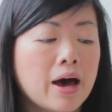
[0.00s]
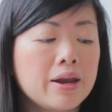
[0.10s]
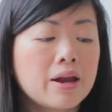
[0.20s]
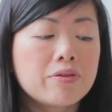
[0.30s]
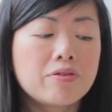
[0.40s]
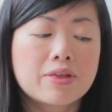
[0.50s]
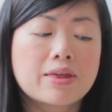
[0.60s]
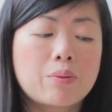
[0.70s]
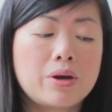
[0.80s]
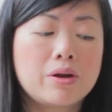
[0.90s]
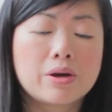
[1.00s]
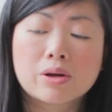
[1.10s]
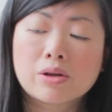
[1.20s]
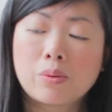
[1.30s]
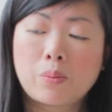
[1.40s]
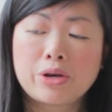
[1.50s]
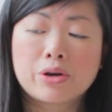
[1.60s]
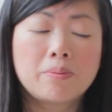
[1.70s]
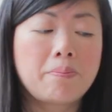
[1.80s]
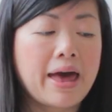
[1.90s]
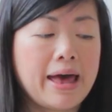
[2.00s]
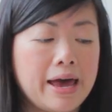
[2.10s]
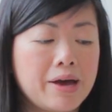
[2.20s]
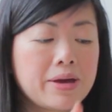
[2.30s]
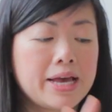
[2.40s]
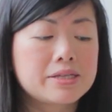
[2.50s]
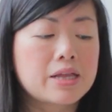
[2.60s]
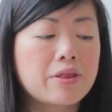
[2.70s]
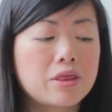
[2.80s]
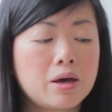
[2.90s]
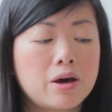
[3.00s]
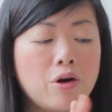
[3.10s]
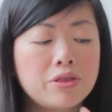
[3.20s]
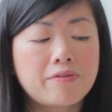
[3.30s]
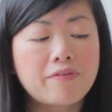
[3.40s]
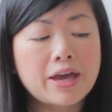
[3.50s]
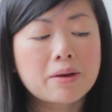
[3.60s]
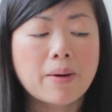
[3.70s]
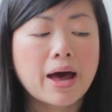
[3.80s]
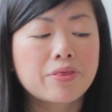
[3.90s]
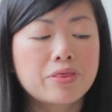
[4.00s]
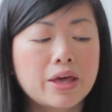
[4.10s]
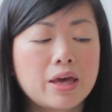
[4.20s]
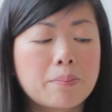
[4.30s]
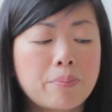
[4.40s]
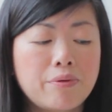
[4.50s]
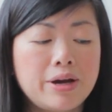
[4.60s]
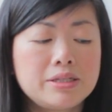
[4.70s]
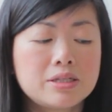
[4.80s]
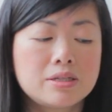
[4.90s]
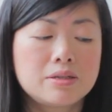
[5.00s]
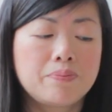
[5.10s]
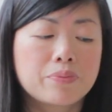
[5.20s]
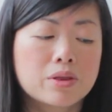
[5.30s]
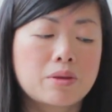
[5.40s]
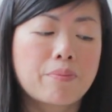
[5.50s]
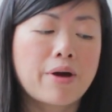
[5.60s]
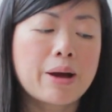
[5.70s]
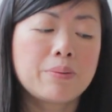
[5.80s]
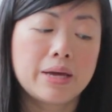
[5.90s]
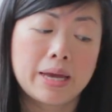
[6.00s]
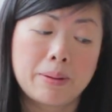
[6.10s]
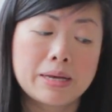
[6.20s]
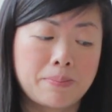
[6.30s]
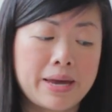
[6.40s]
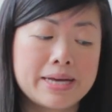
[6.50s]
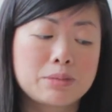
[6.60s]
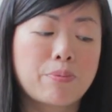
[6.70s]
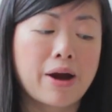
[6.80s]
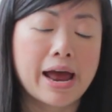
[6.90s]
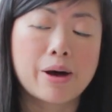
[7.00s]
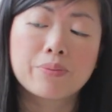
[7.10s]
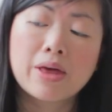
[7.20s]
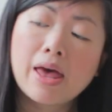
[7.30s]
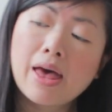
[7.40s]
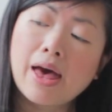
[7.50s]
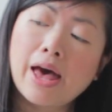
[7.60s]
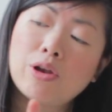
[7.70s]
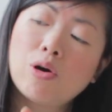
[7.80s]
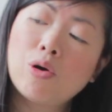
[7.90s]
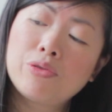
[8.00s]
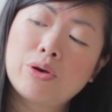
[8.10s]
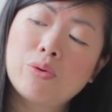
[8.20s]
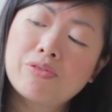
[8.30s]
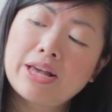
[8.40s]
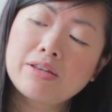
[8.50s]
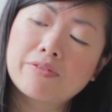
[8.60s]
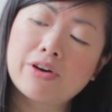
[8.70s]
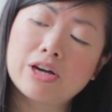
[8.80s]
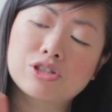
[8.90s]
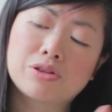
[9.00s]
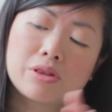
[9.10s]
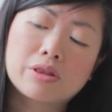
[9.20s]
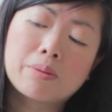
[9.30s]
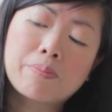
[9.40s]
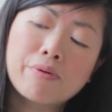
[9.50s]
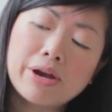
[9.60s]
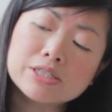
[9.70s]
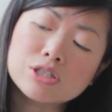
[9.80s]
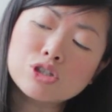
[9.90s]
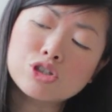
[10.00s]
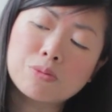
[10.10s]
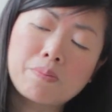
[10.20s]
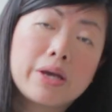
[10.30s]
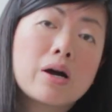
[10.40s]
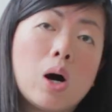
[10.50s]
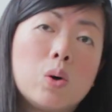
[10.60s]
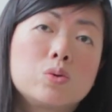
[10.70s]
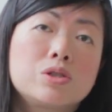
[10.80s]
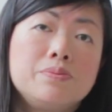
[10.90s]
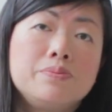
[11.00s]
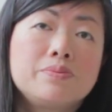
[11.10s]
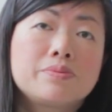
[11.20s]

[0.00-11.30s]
Another thing that when you compare is that on the fake bag, the print, it appears brown, and on the authentic version, the print should be gold.